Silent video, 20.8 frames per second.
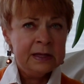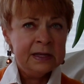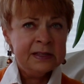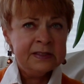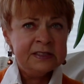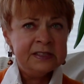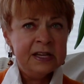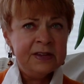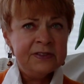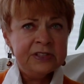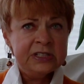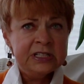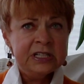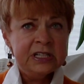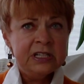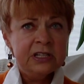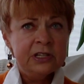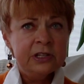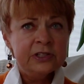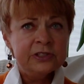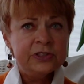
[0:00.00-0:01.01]
At
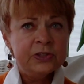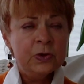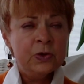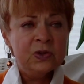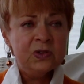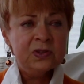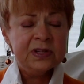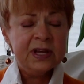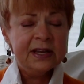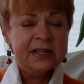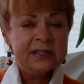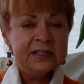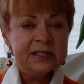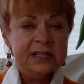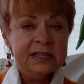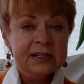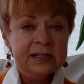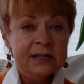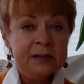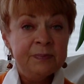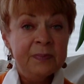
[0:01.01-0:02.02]
17 years old, I
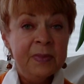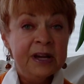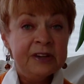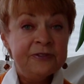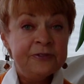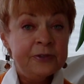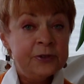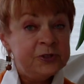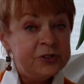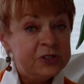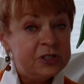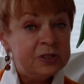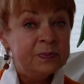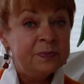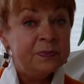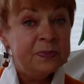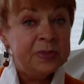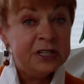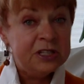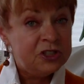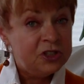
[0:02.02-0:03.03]
attended my first
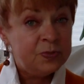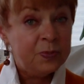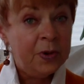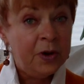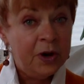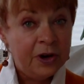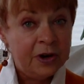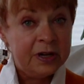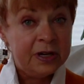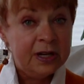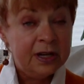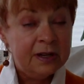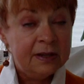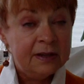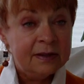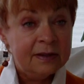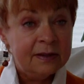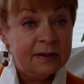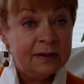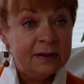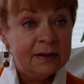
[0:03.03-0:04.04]
beach party.
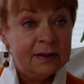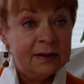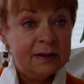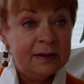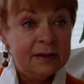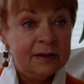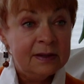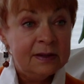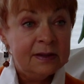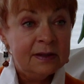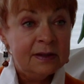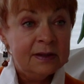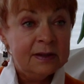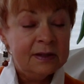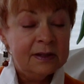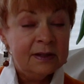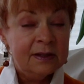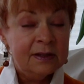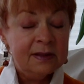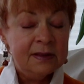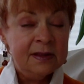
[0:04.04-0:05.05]

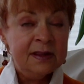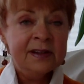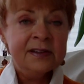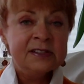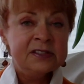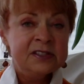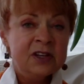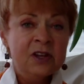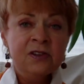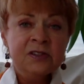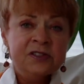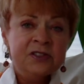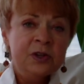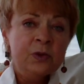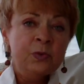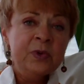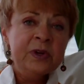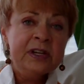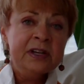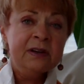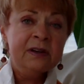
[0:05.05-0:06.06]
That is also
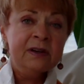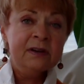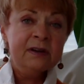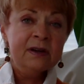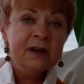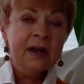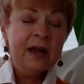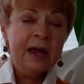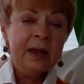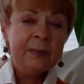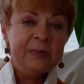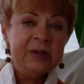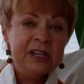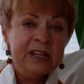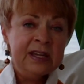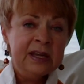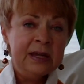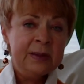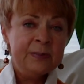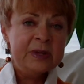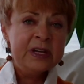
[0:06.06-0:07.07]
when I
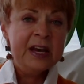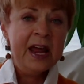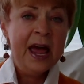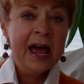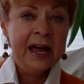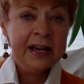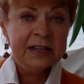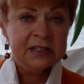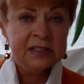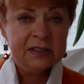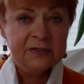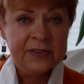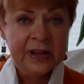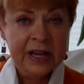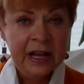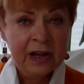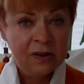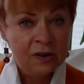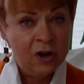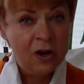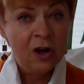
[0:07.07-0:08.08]
became an active
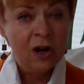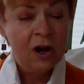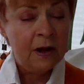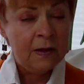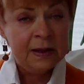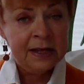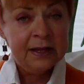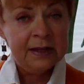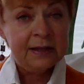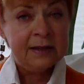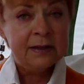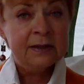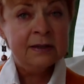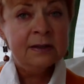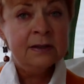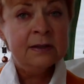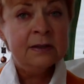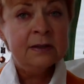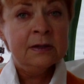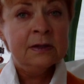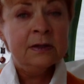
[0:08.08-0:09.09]
alcoholic
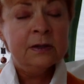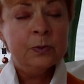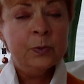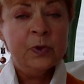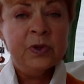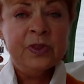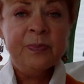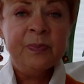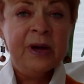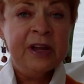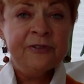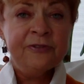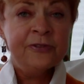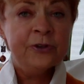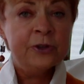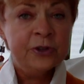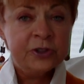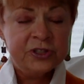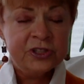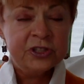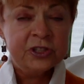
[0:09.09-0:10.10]
with my
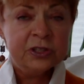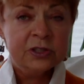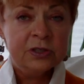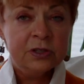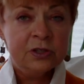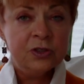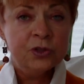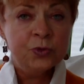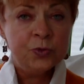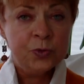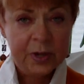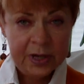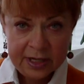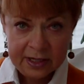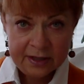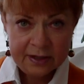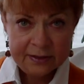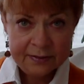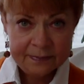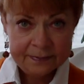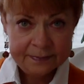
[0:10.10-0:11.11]
first
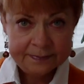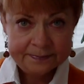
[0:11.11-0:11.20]
drink.